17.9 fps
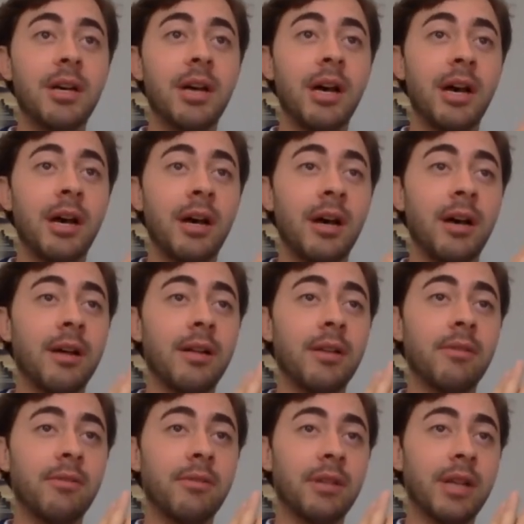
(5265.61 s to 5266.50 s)
Uh,
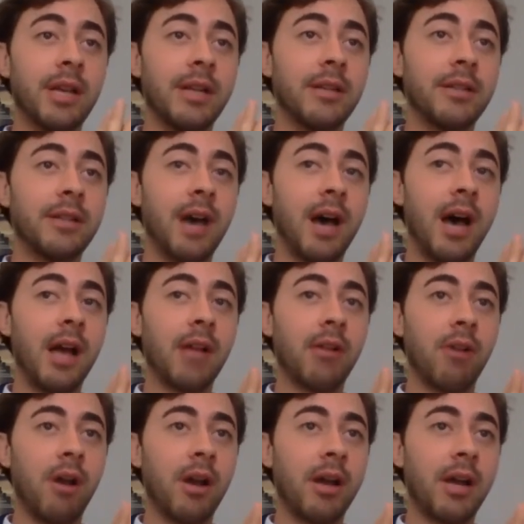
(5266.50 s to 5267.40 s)
related to
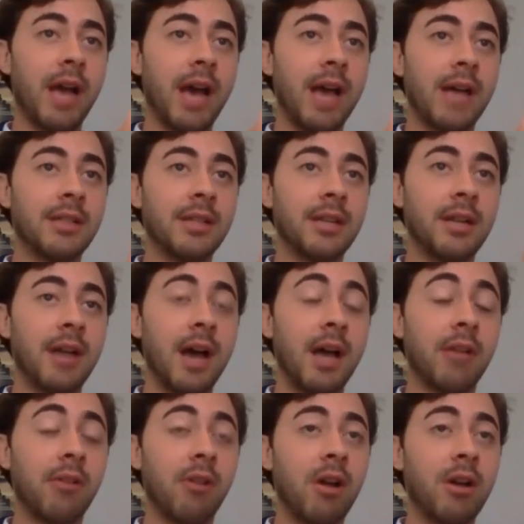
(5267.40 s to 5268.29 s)
hyaluronic acid and
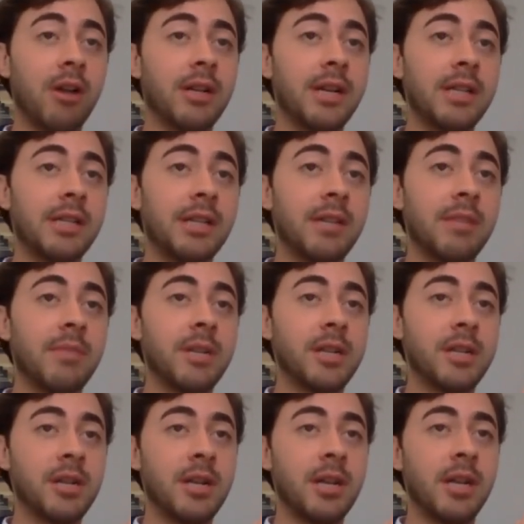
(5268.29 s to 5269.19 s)
hyaluronidase
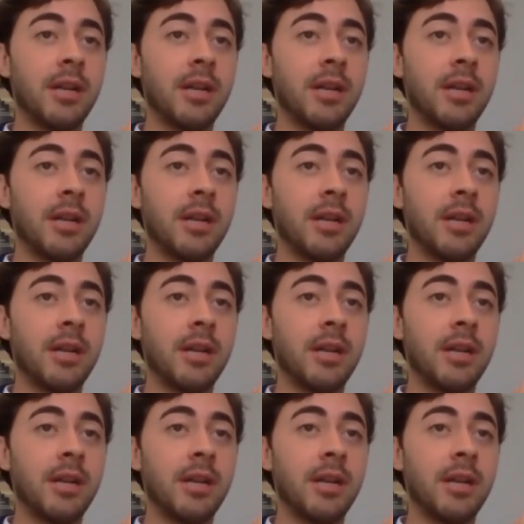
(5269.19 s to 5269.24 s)
inhibition